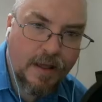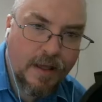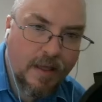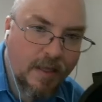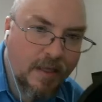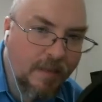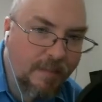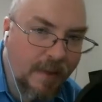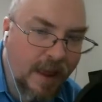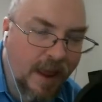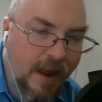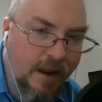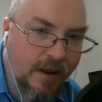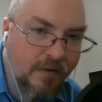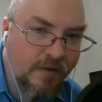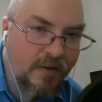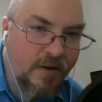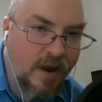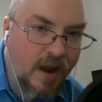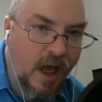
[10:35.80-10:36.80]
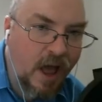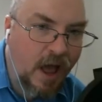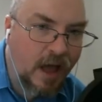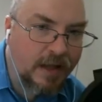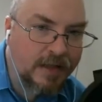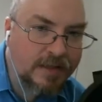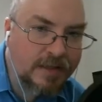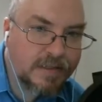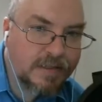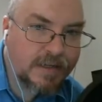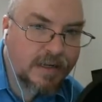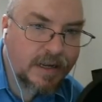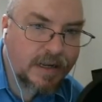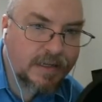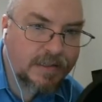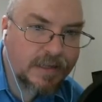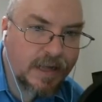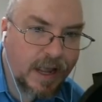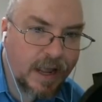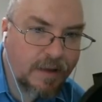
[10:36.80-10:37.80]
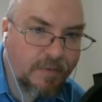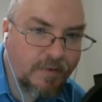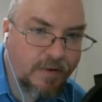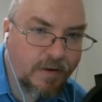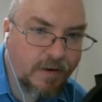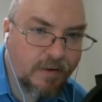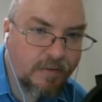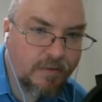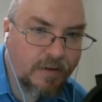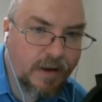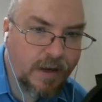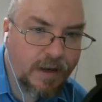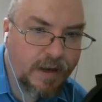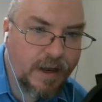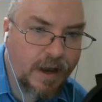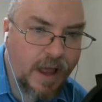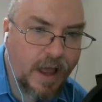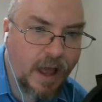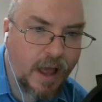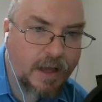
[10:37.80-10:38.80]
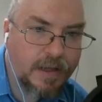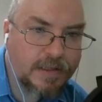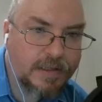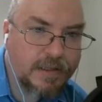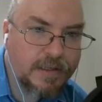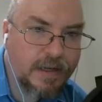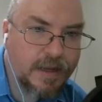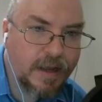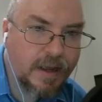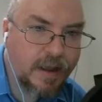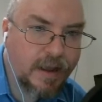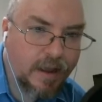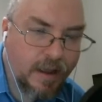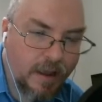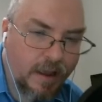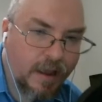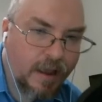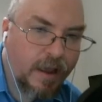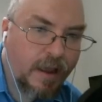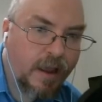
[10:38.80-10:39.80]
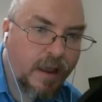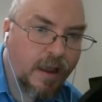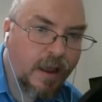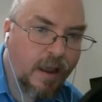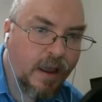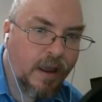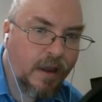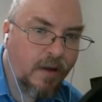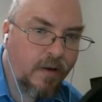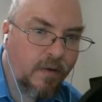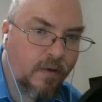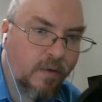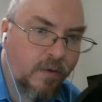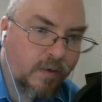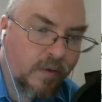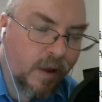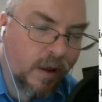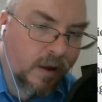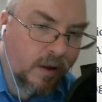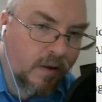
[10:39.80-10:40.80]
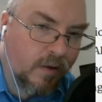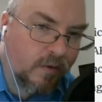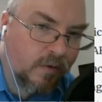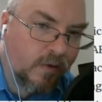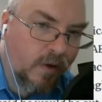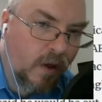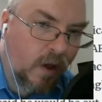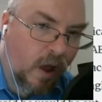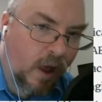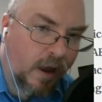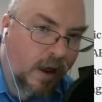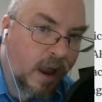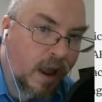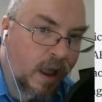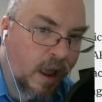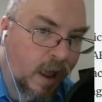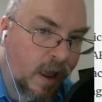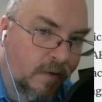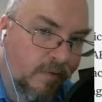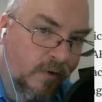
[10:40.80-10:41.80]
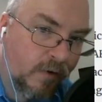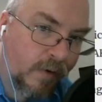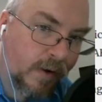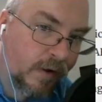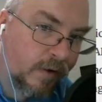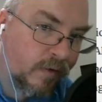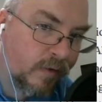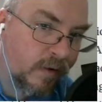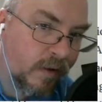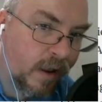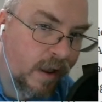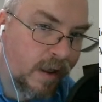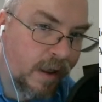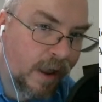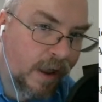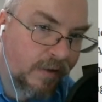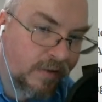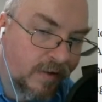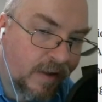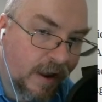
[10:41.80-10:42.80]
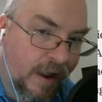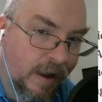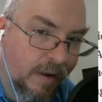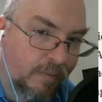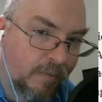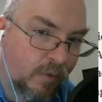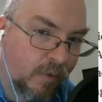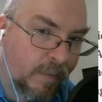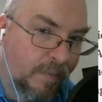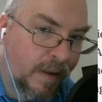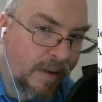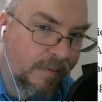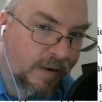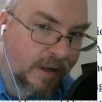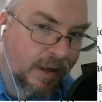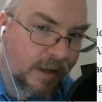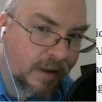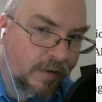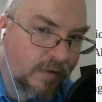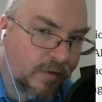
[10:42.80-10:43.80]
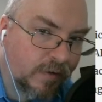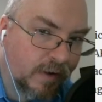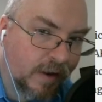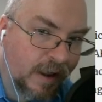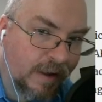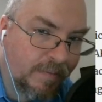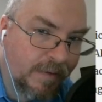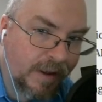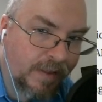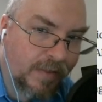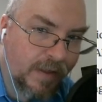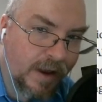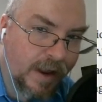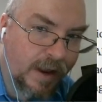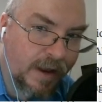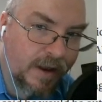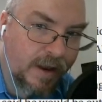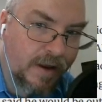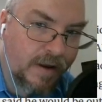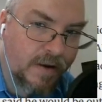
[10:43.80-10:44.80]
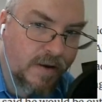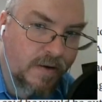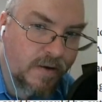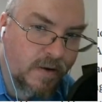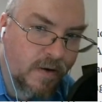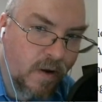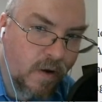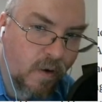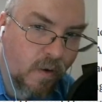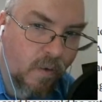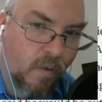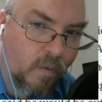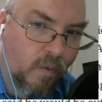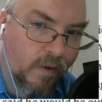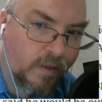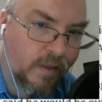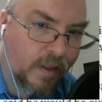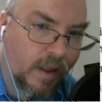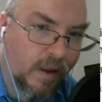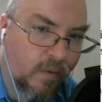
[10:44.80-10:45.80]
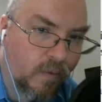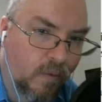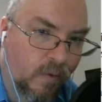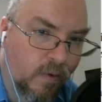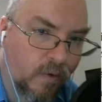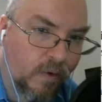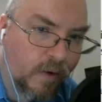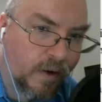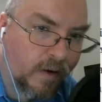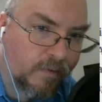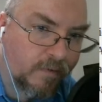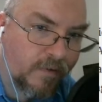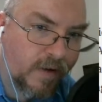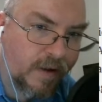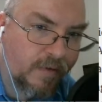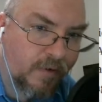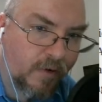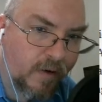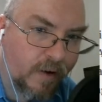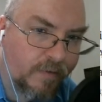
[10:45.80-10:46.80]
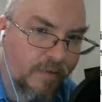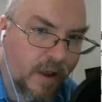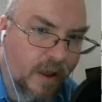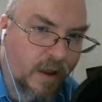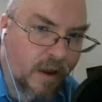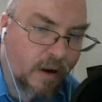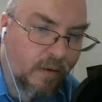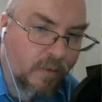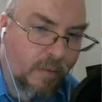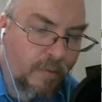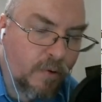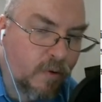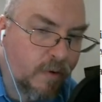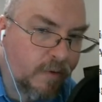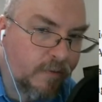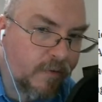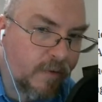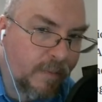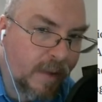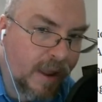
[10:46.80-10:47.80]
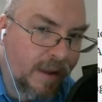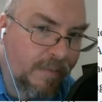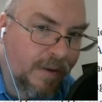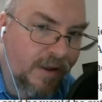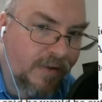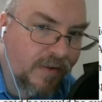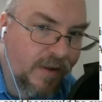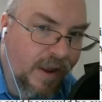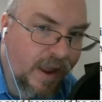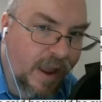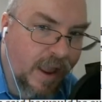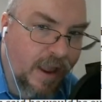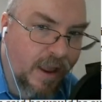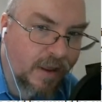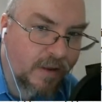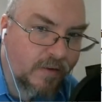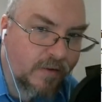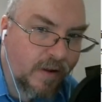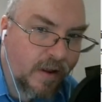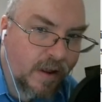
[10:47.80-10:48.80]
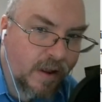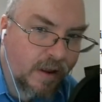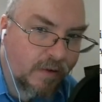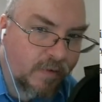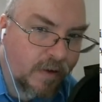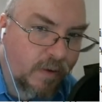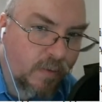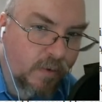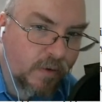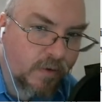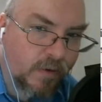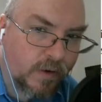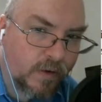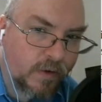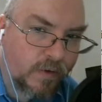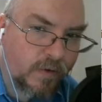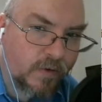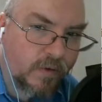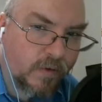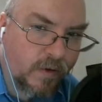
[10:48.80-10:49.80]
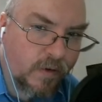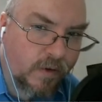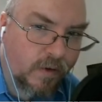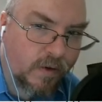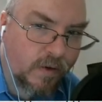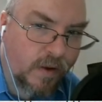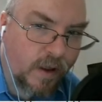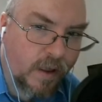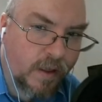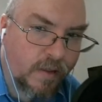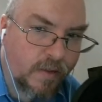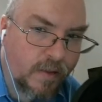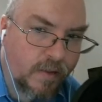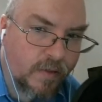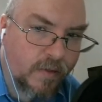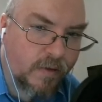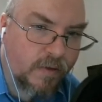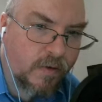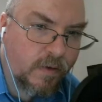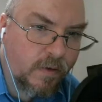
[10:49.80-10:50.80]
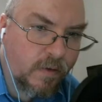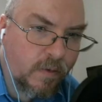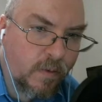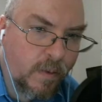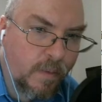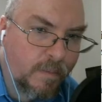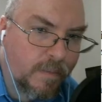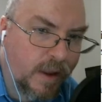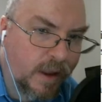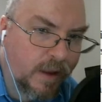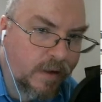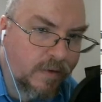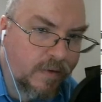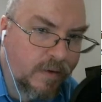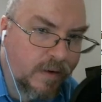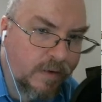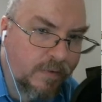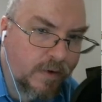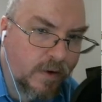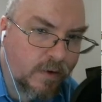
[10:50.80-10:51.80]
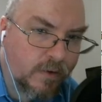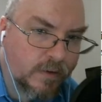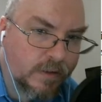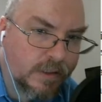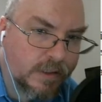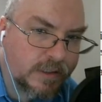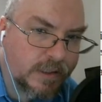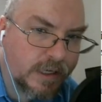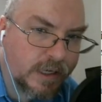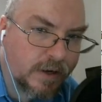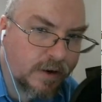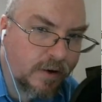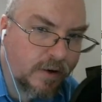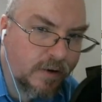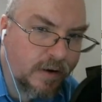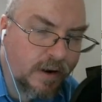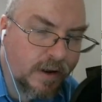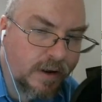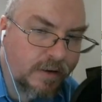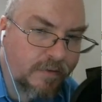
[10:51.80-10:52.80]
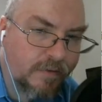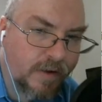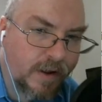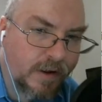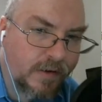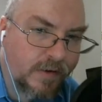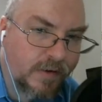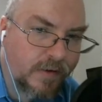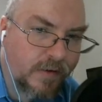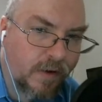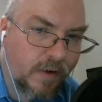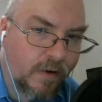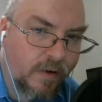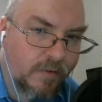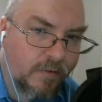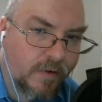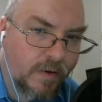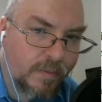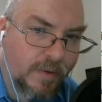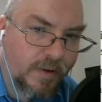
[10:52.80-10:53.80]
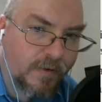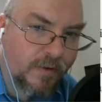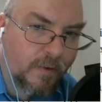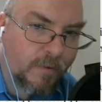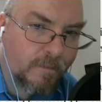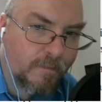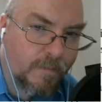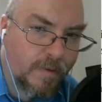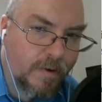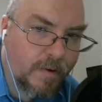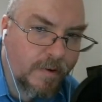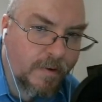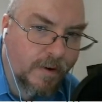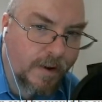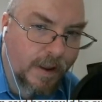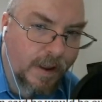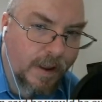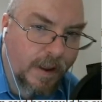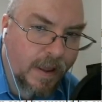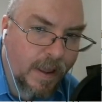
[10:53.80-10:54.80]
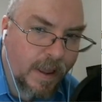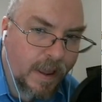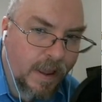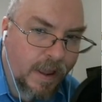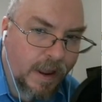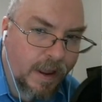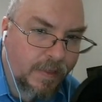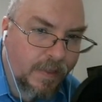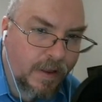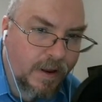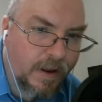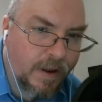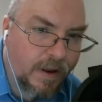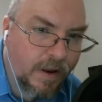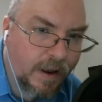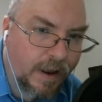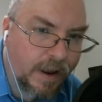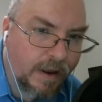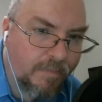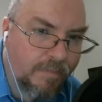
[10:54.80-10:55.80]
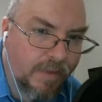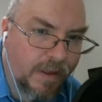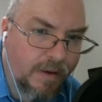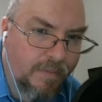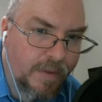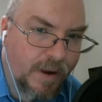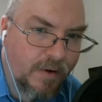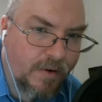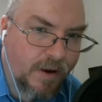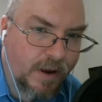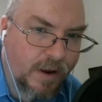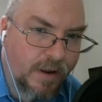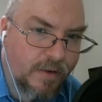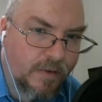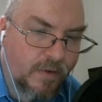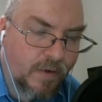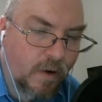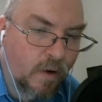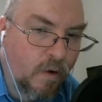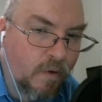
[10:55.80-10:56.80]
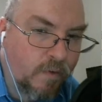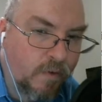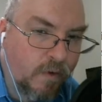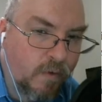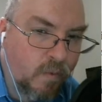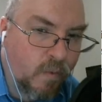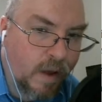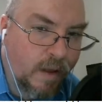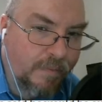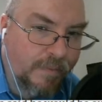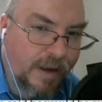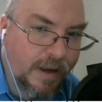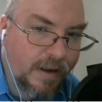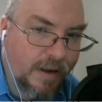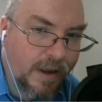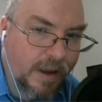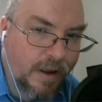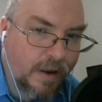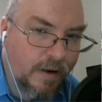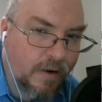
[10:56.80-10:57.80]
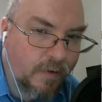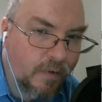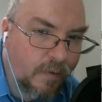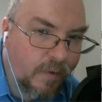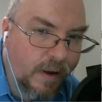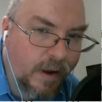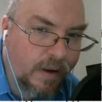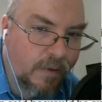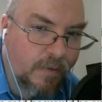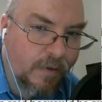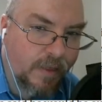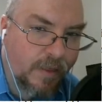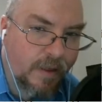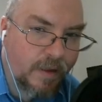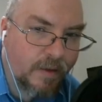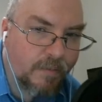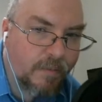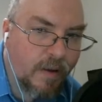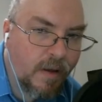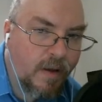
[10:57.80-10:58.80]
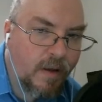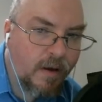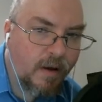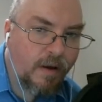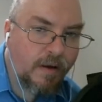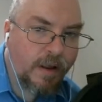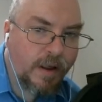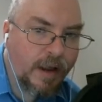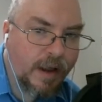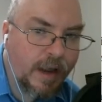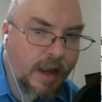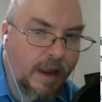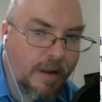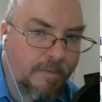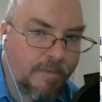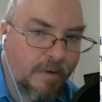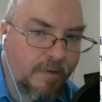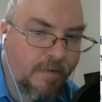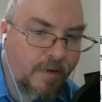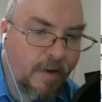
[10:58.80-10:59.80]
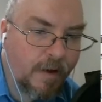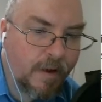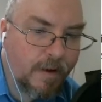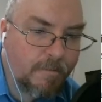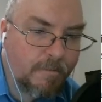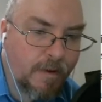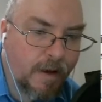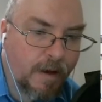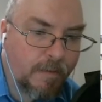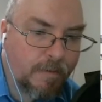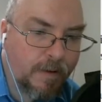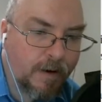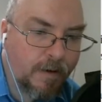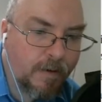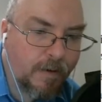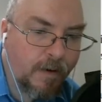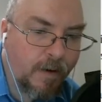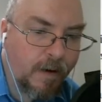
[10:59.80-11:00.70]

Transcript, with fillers: the man is nuts. He's absolutely nuts. He go, it goes on, after he slammed Republicans, claiming that he didn't know what they were in favor of, a reporter from ABC asked if he was concerned that the two biggest difficulties he currently faces are from his own party. He then claimed that Americans overwhelmingly agree with him on a heap of unpopular